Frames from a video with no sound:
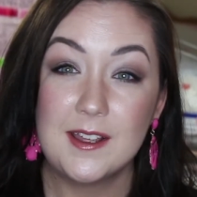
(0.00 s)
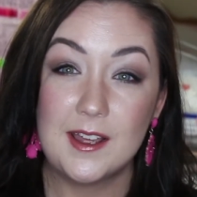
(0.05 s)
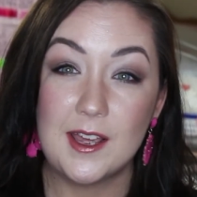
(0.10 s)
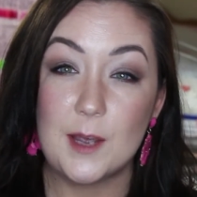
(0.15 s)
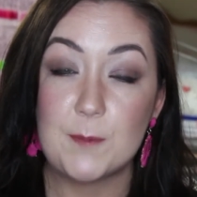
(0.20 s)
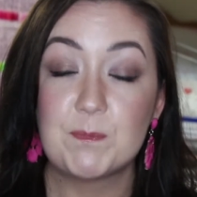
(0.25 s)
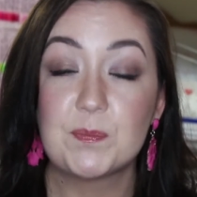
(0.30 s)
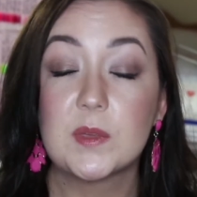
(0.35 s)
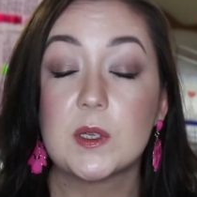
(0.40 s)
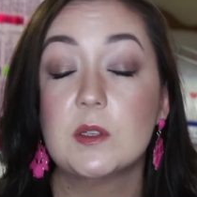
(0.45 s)

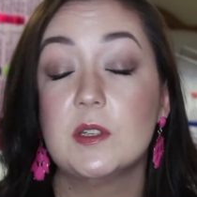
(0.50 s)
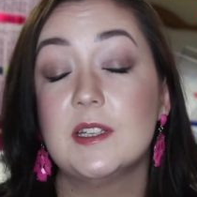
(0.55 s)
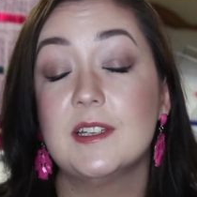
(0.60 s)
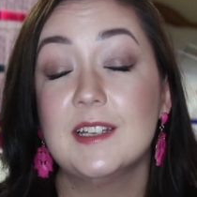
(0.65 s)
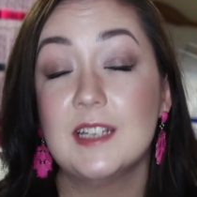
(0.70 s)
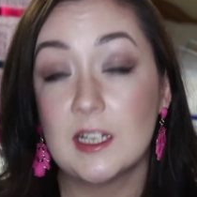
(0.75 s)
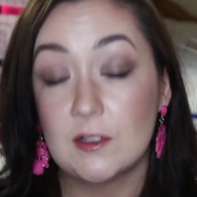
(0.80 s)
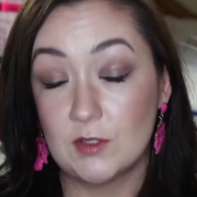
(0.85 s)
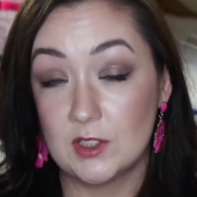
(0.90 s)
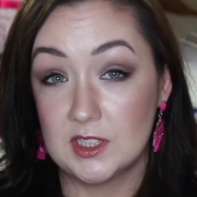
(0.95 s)
They
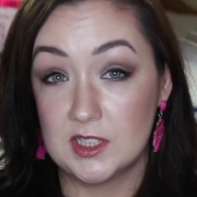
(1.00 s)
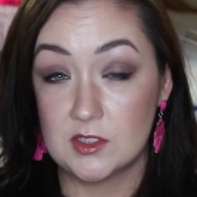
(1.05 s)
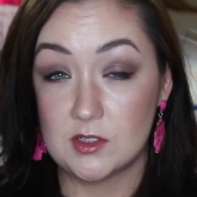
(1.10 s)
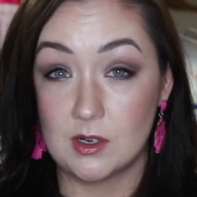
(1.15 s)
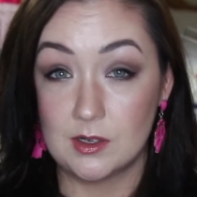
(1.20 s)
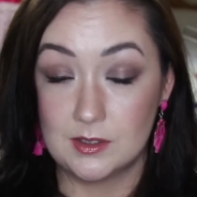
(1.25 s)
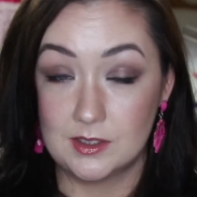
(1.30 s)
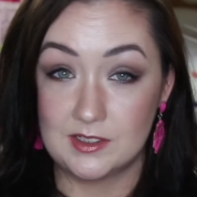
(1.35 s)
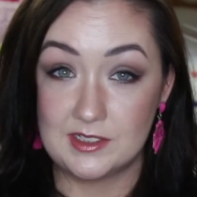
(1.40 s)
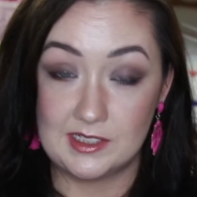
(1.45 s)
didn't have it in
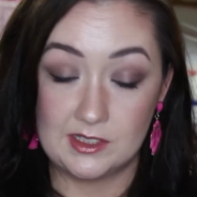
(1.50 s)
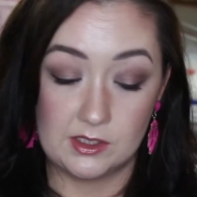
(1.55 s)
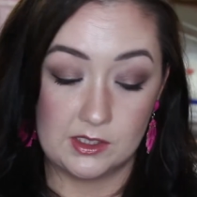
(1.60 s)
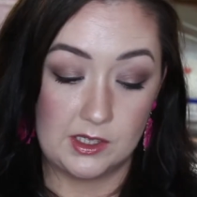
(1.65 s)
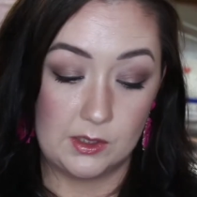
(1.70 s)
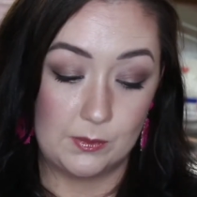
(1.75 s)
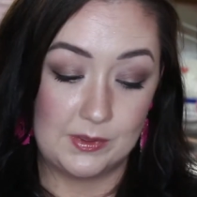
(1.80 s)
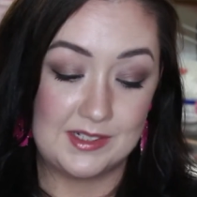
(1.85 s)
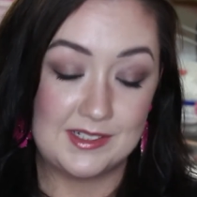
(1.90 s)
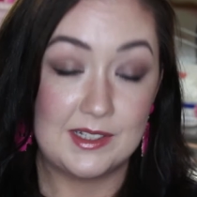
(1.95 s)
stock the day that
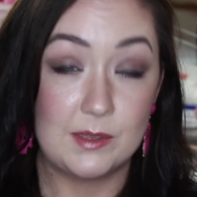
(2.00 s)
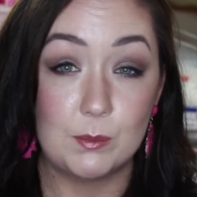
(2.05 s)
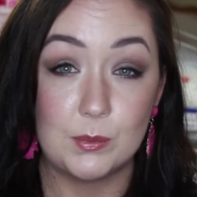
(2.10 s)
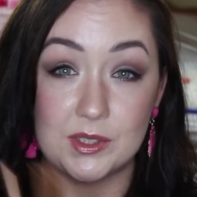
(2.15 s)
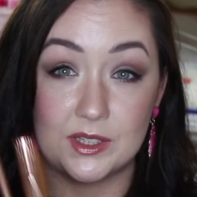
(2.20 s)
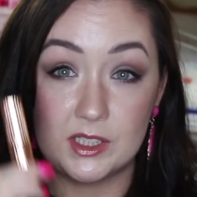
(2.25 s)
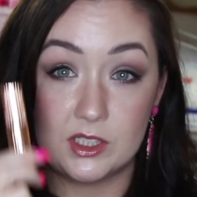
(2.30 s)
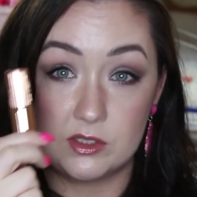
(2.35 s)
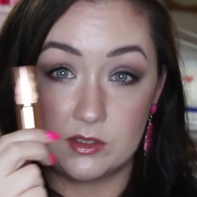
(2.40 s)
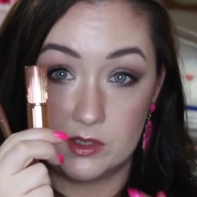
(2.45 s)
I went in,
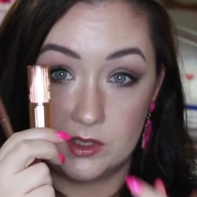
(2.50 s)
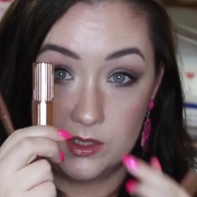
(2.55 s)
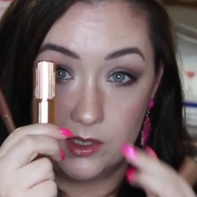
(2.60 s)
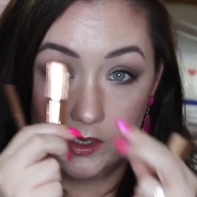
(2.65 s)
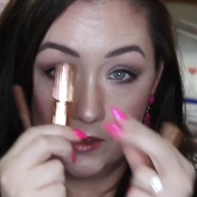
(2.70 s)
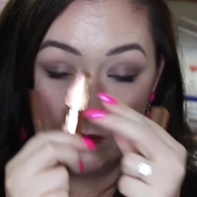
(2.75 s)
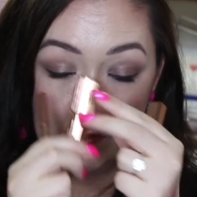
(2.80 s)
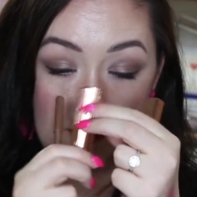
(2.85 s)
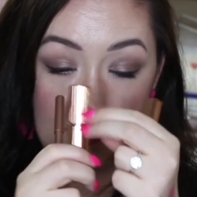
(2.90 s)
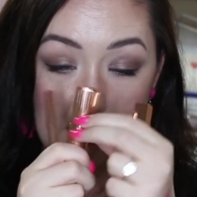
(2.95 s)
but they did
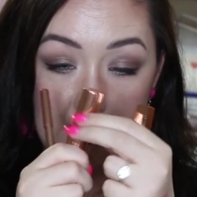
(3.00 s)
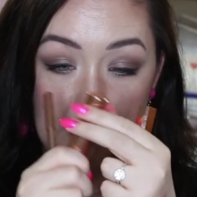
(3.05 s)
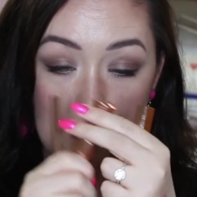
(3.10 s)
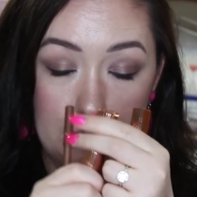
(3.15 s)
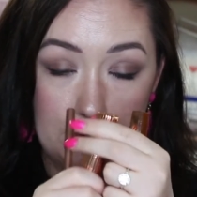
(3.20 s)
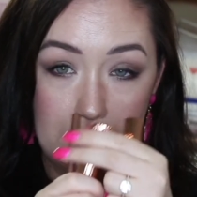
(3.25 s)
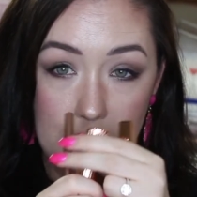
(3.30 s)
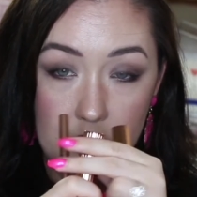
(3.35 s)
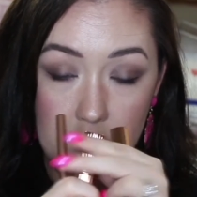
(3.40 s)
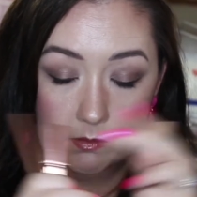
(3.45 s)
have this
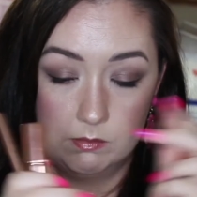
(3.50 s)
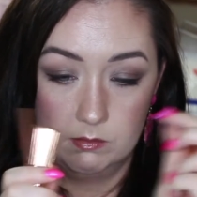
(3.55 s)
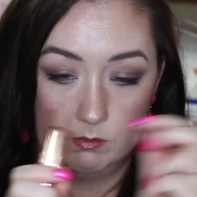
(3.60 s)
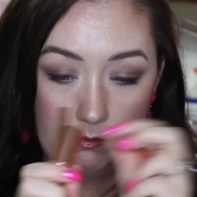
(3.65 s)
one.